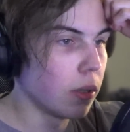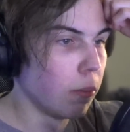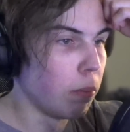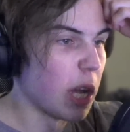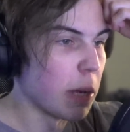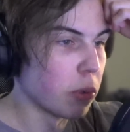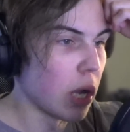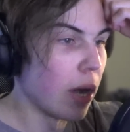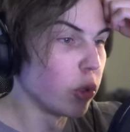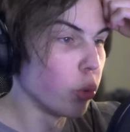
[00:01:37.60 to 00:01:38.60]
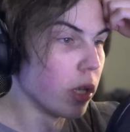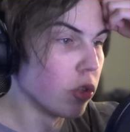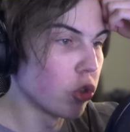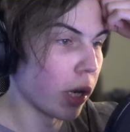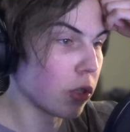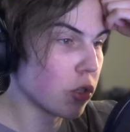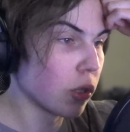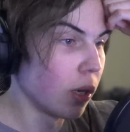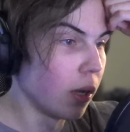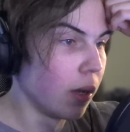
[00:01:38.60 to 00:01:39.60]
Pipe down, you insects.
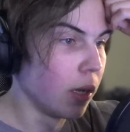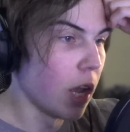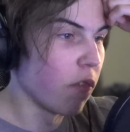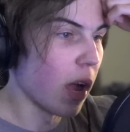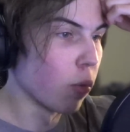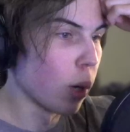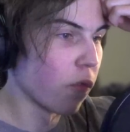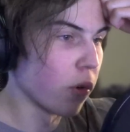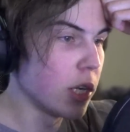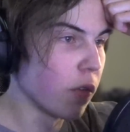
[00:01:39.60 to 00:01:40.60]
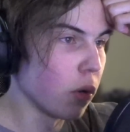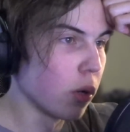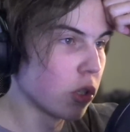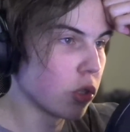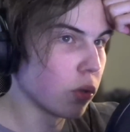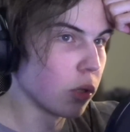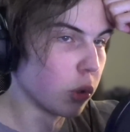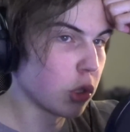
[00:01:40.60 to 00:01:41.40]
If I were afraid of her